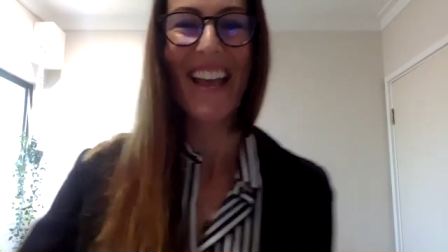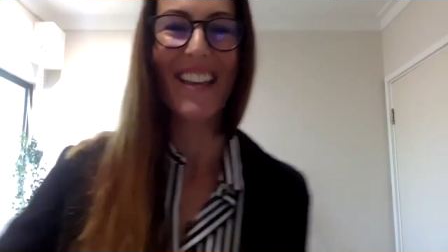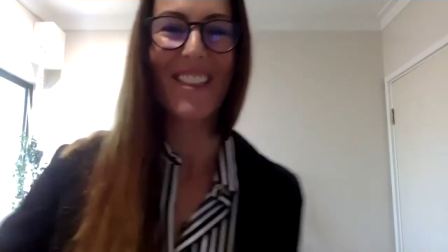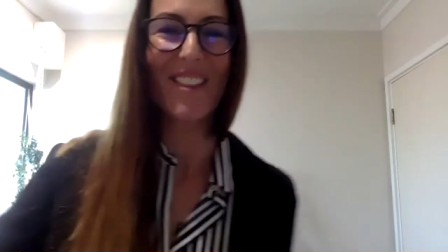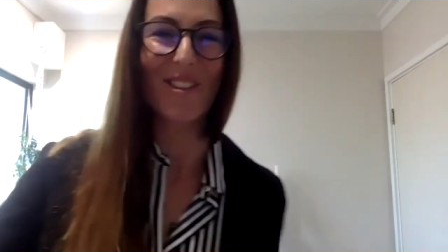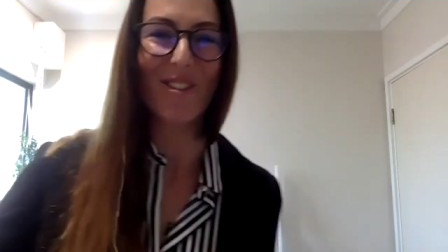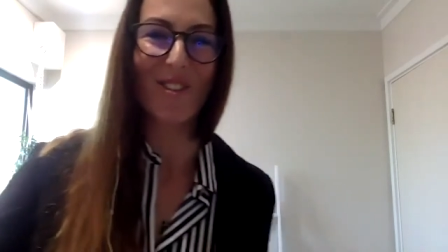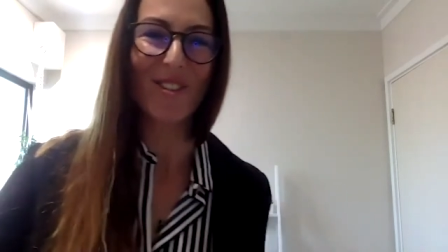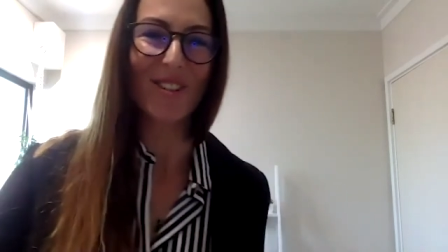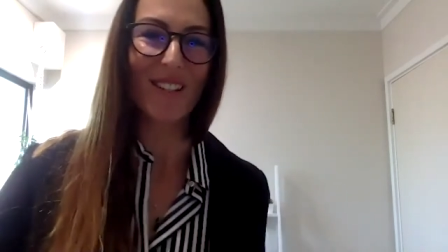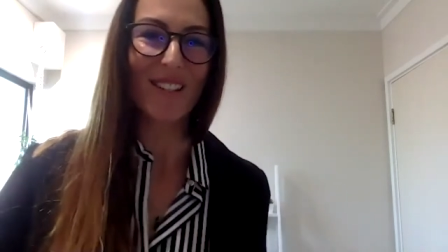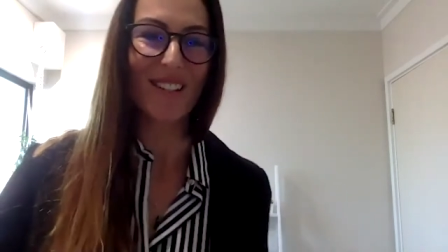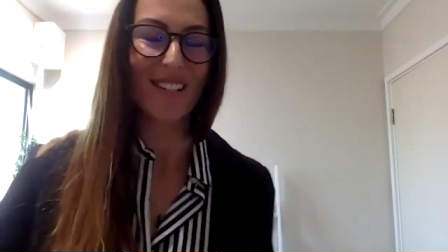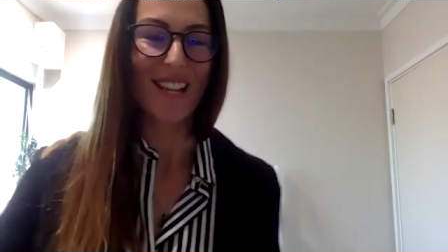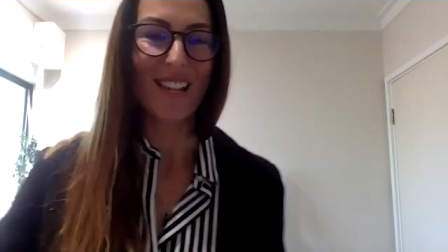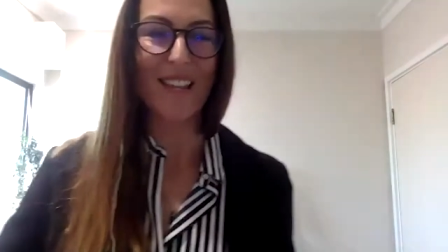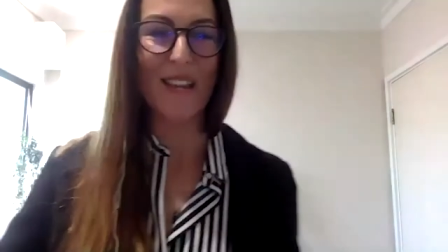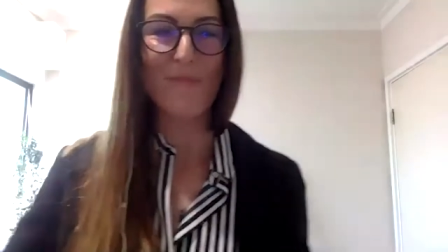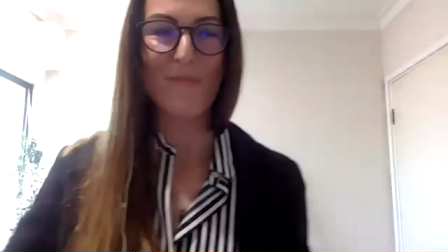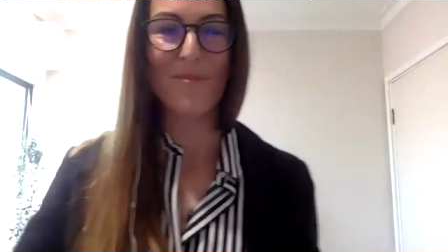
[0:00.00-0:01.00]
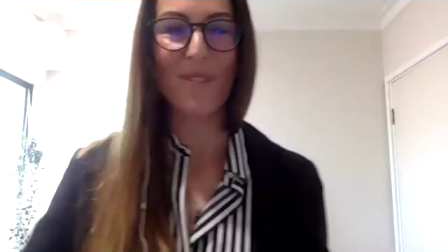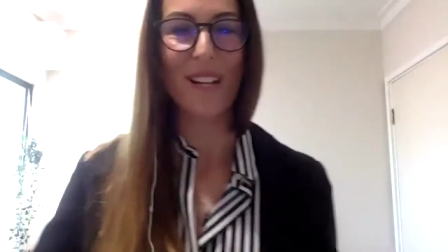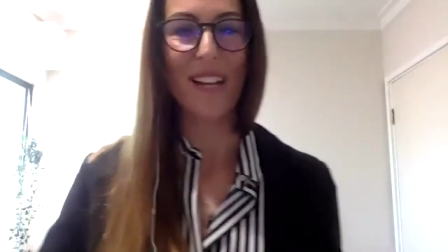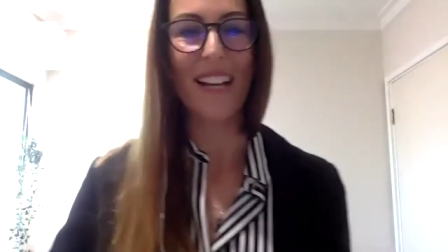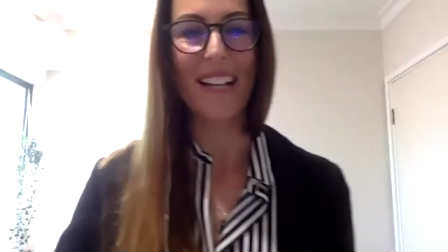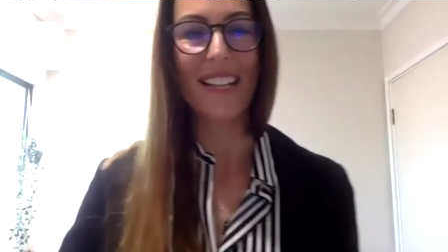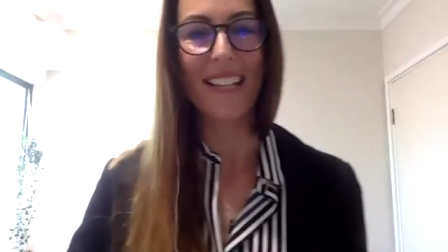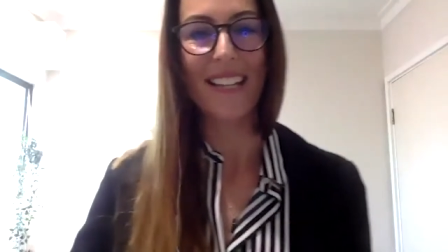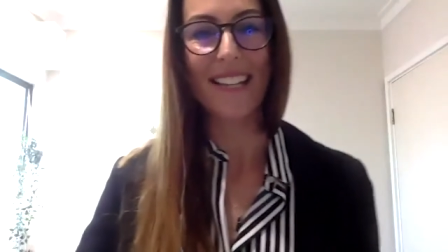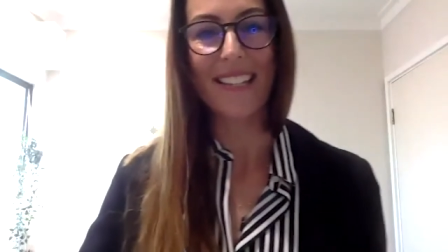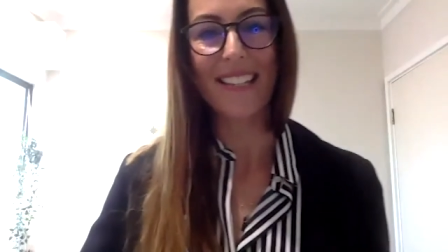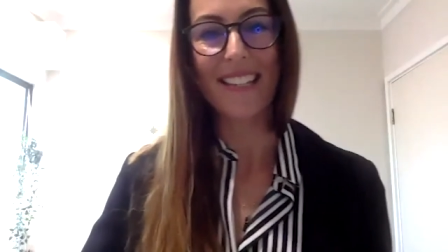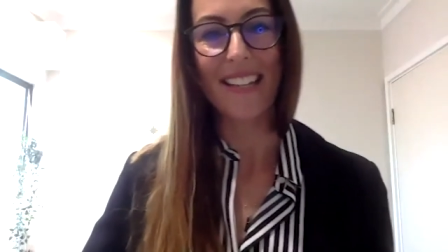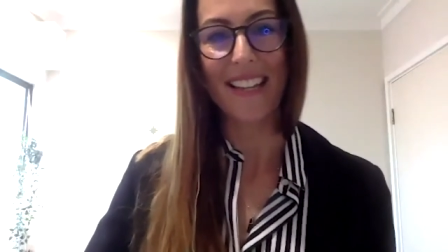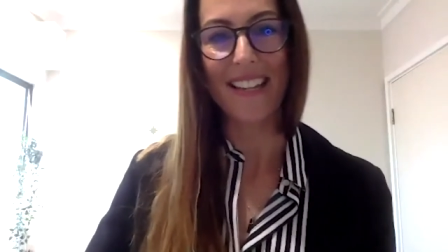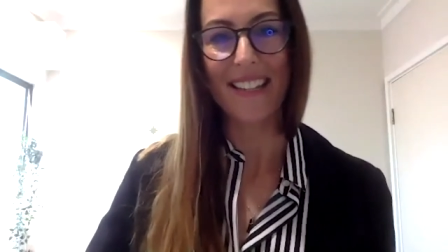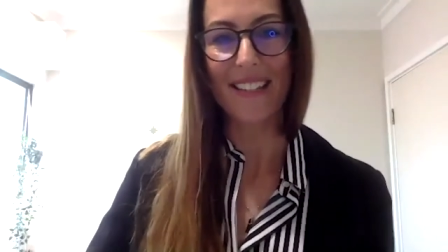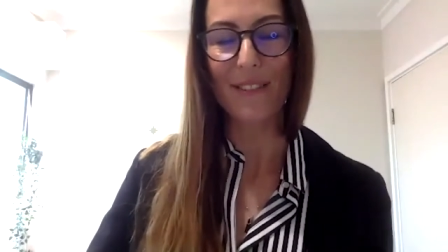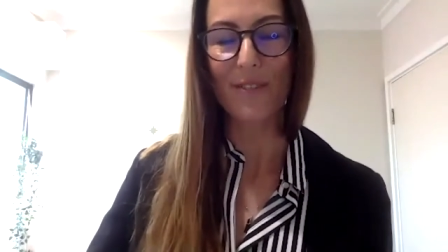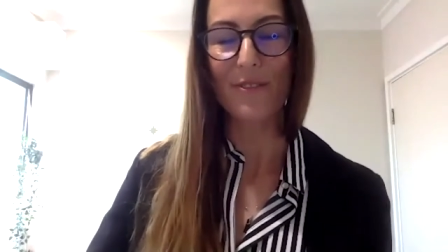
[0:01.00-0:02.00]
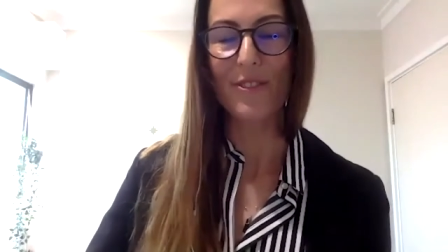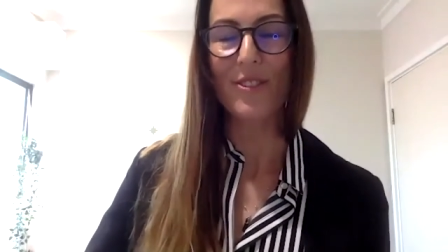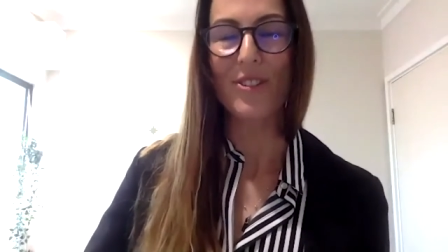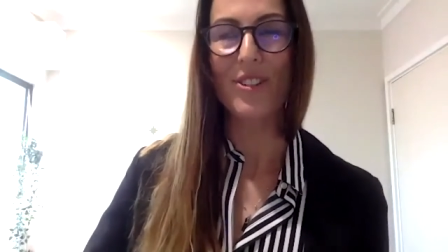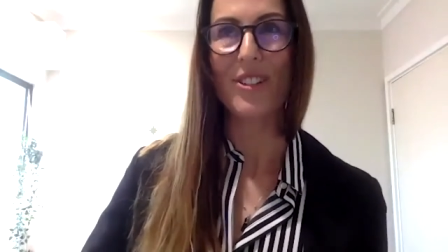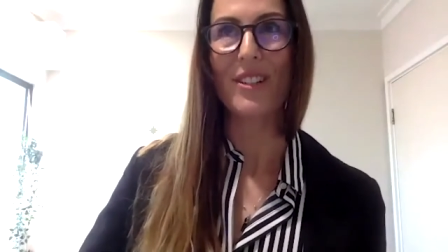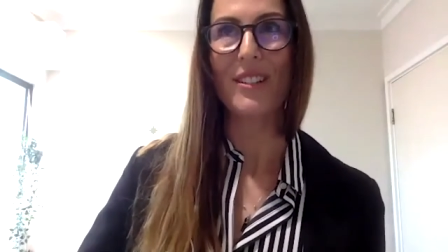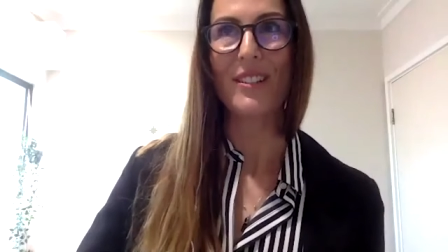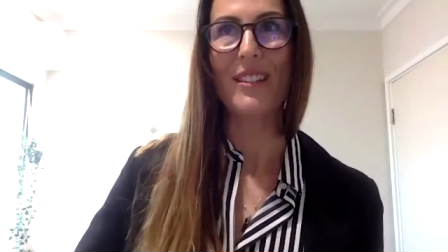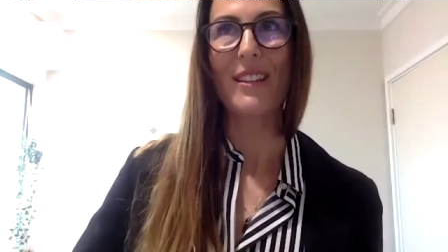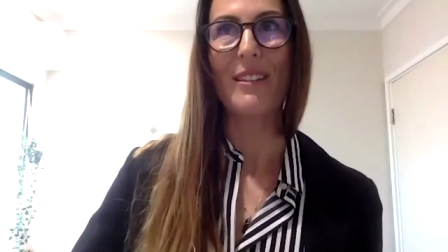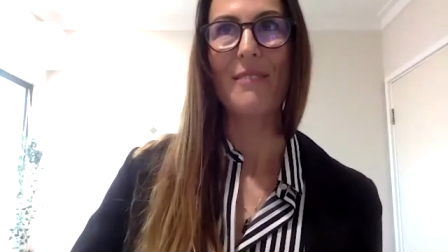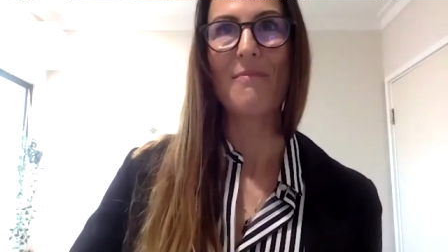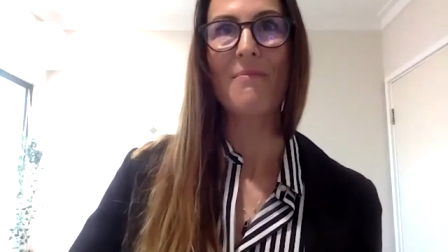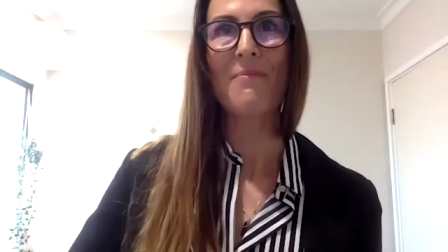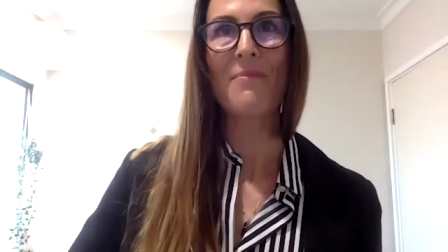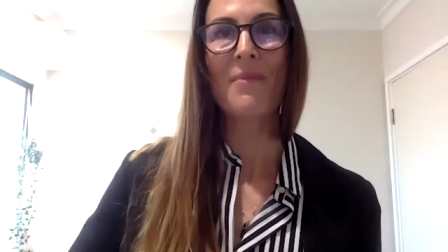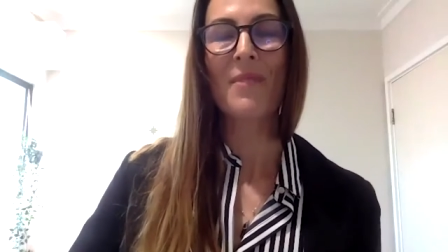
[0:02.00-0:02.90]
in the courses that they put out these days, unfortunately.